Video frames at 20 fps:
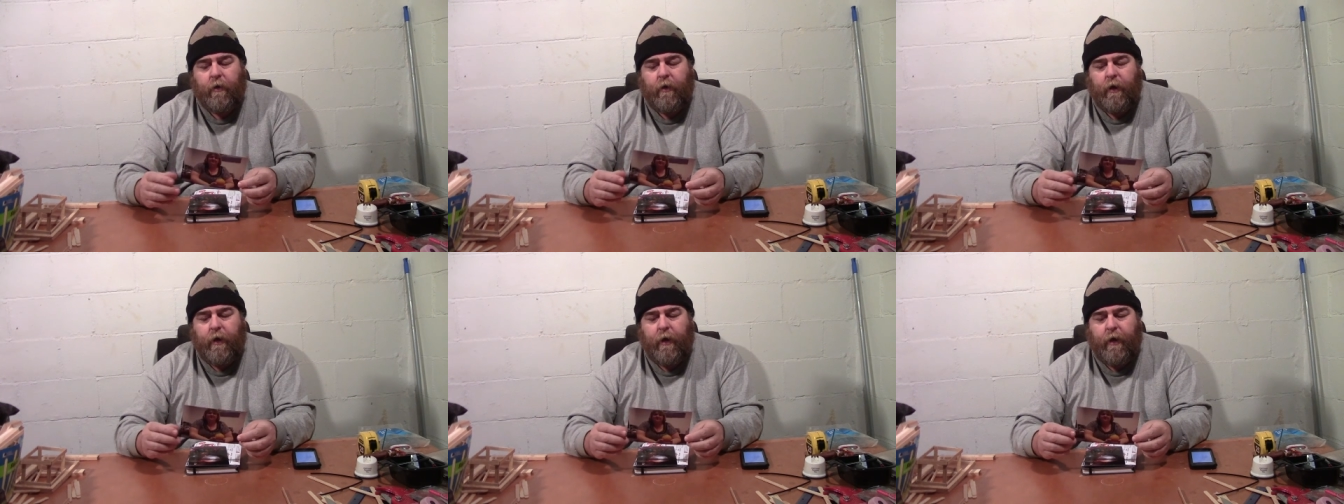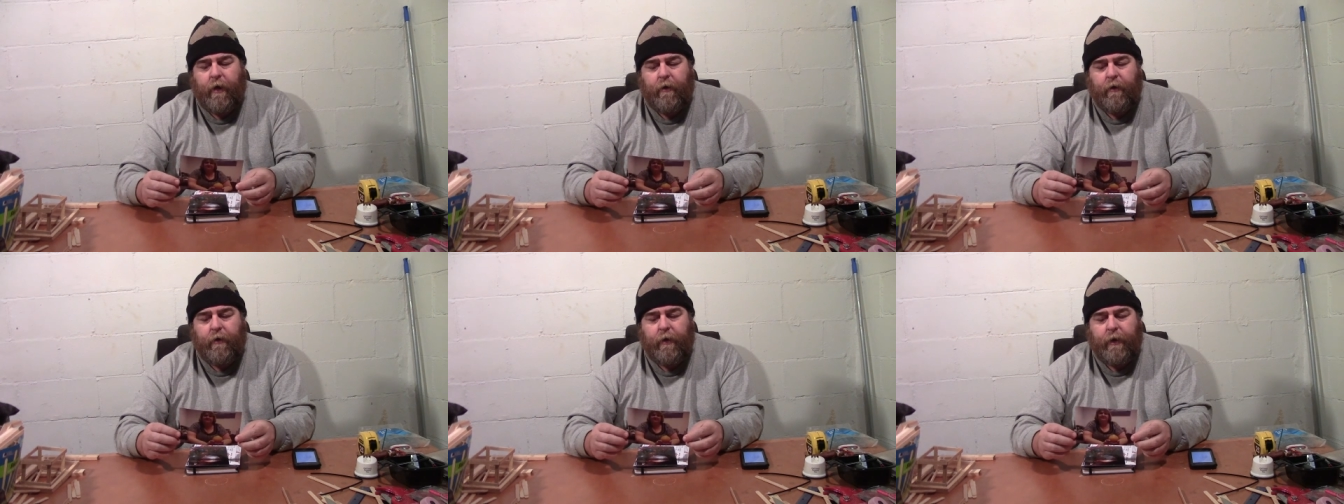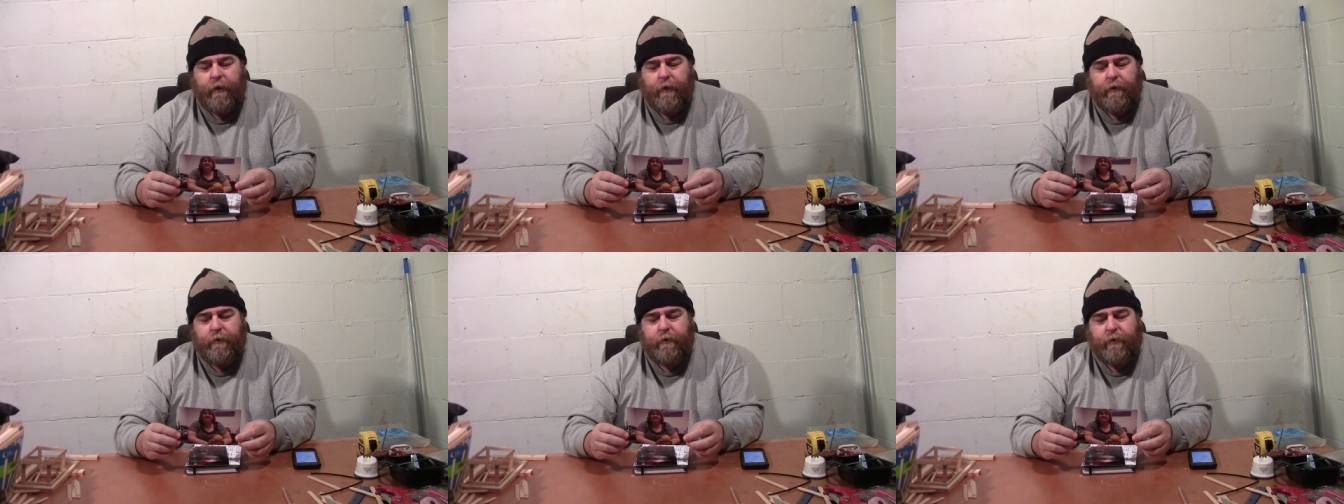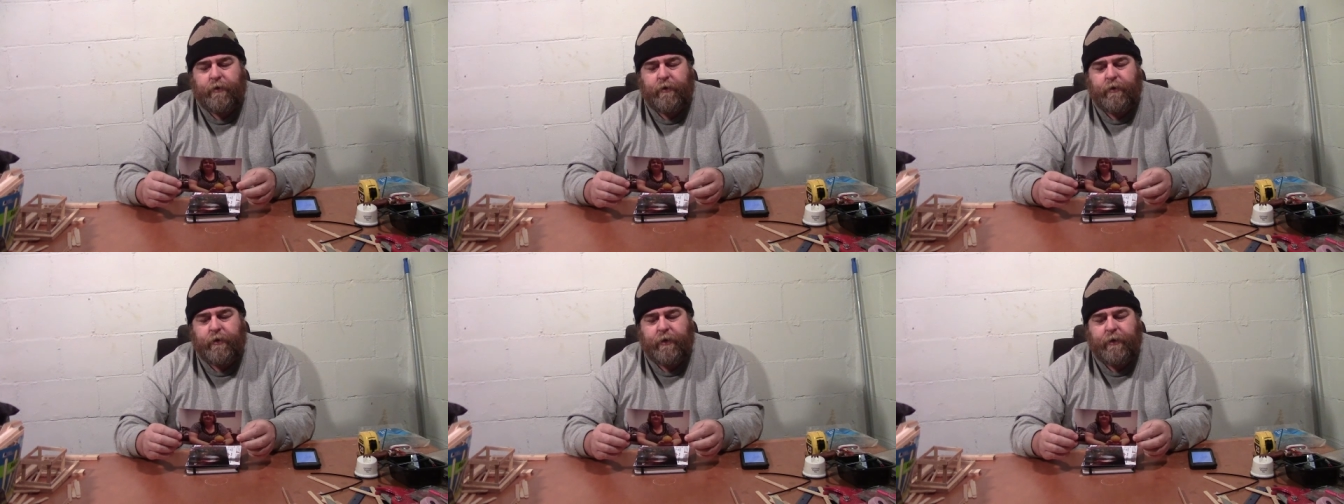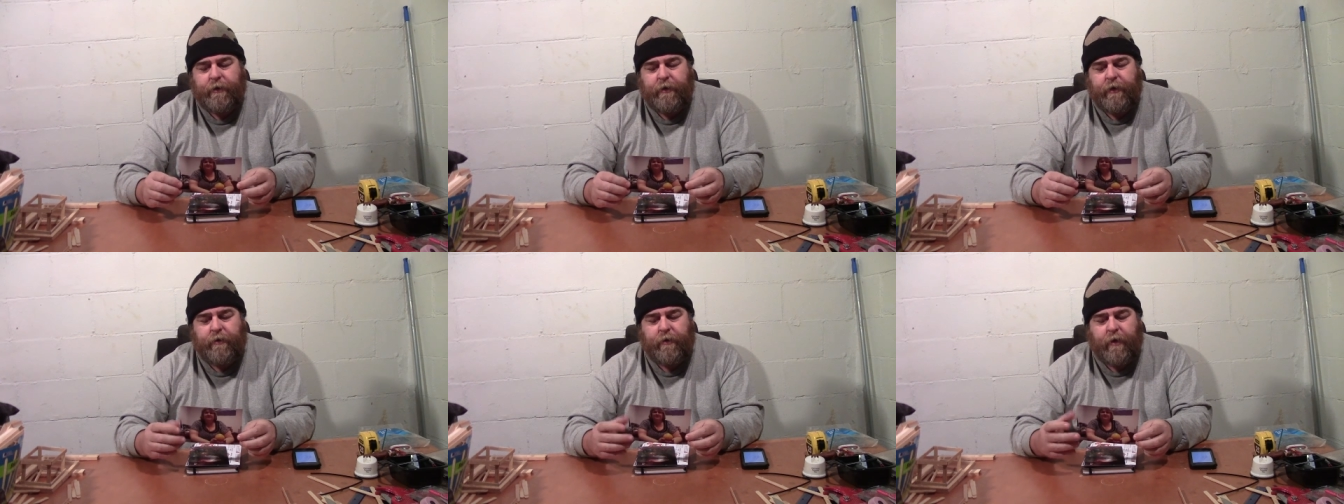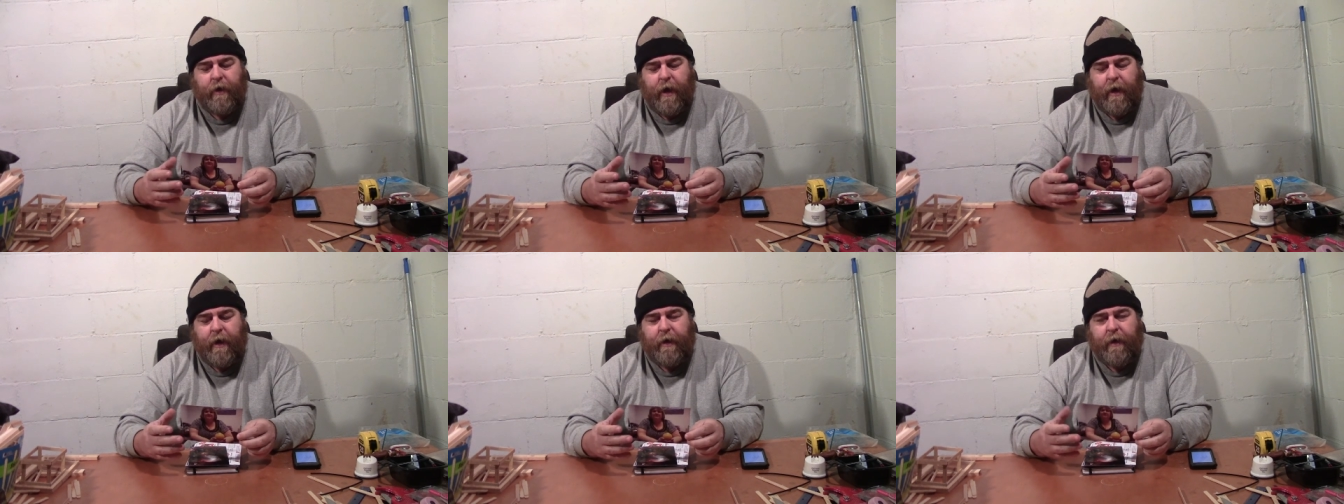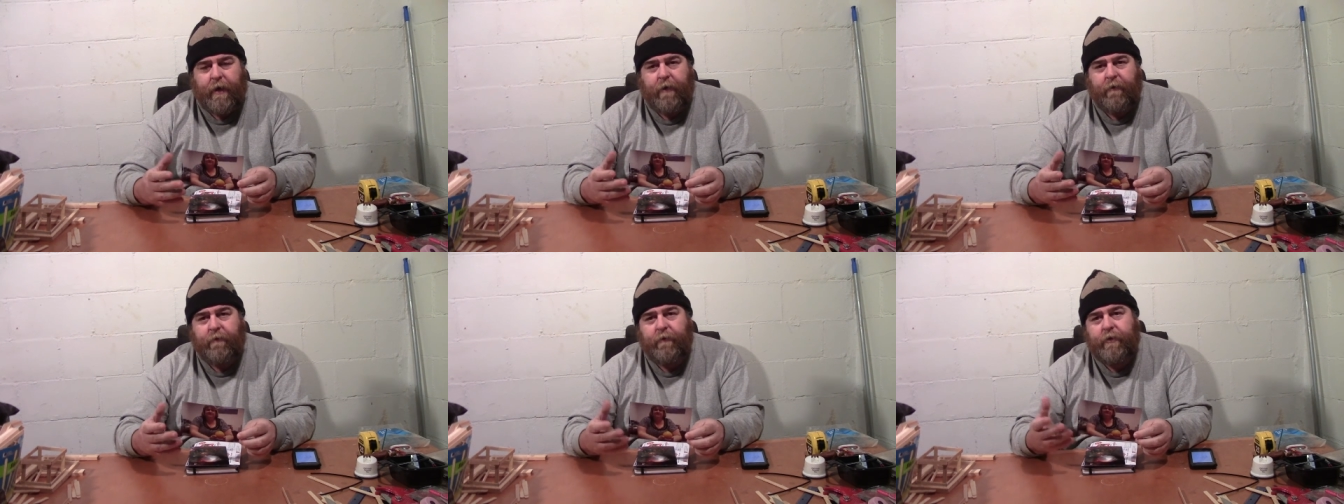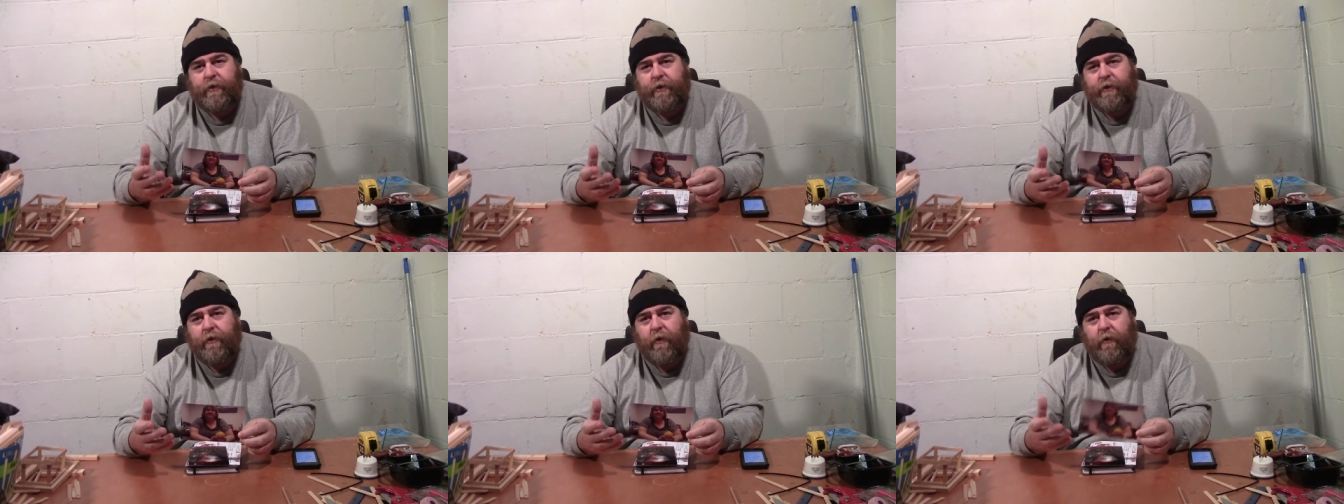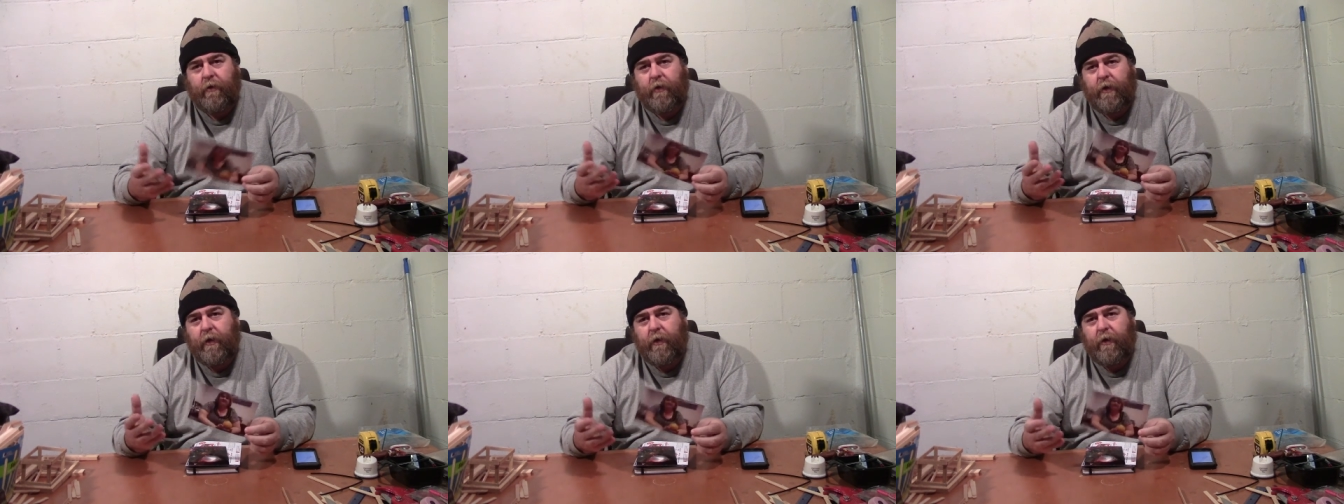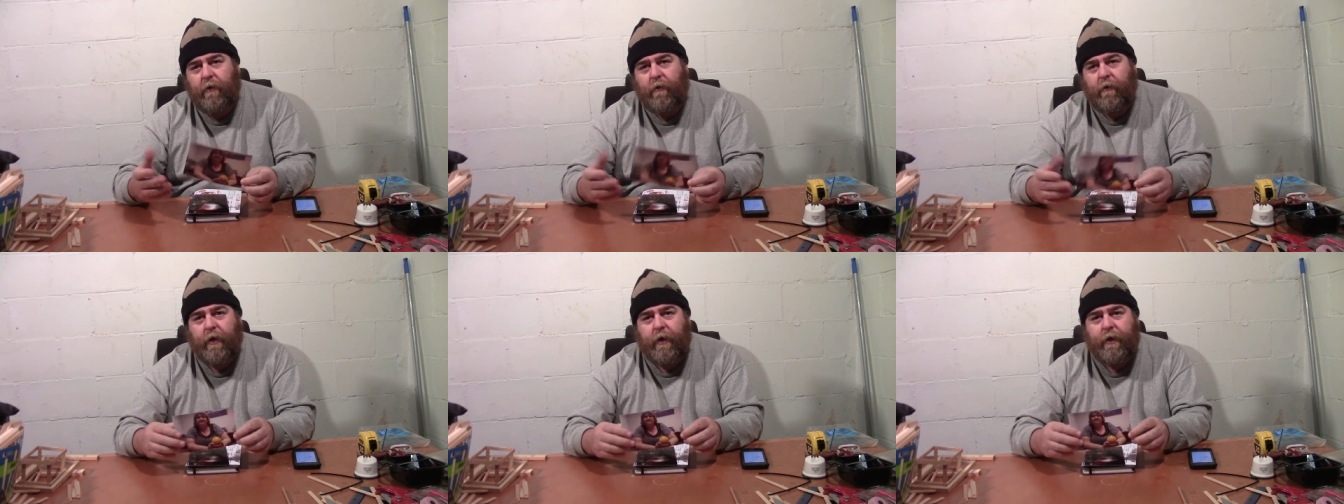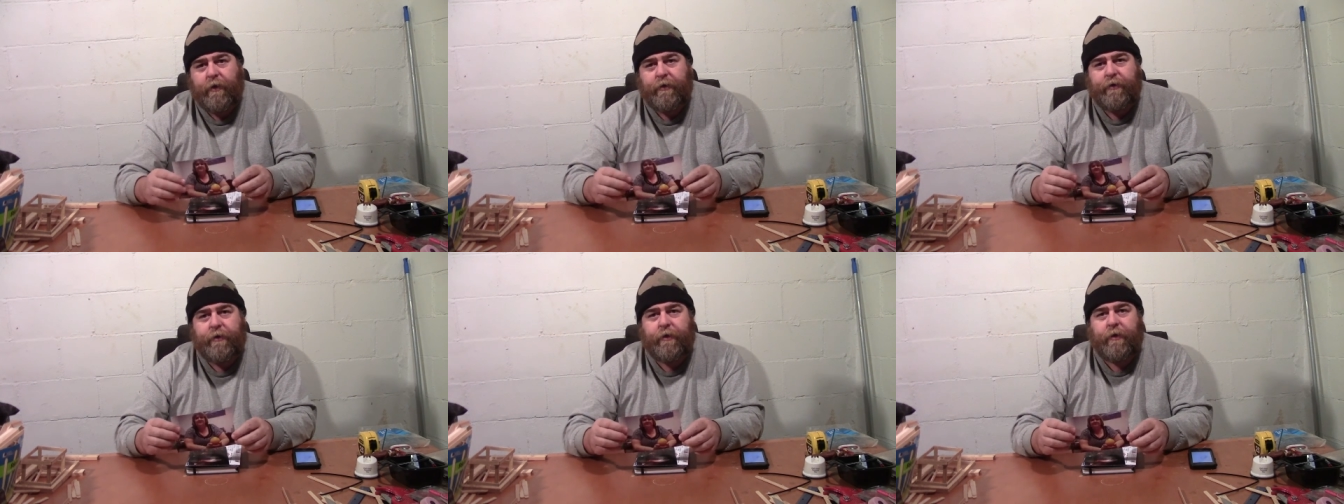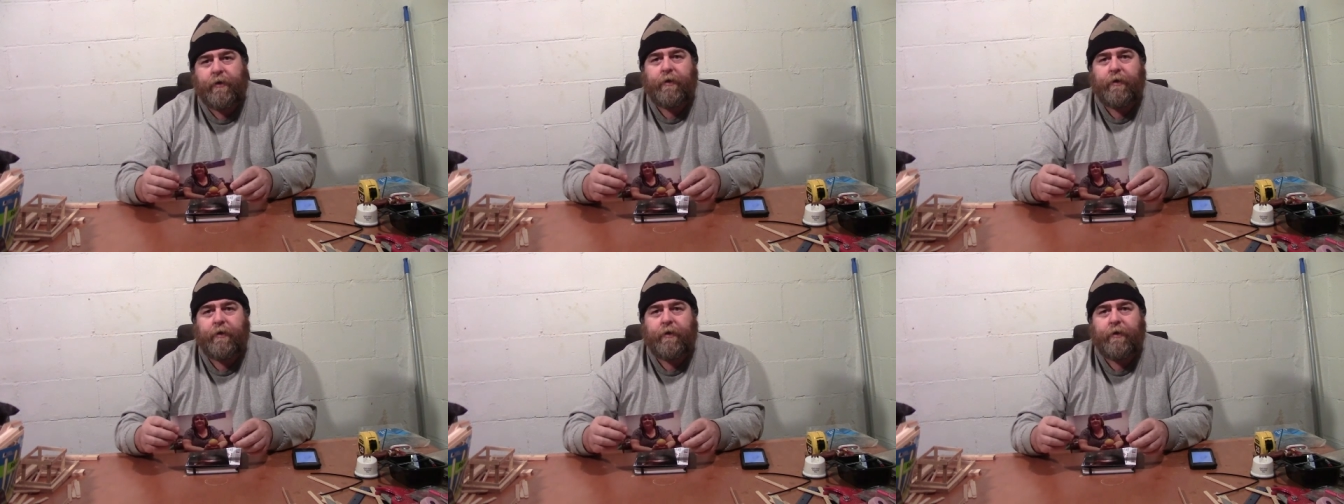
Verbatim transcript: you know, she's attractive and she's holding an orange.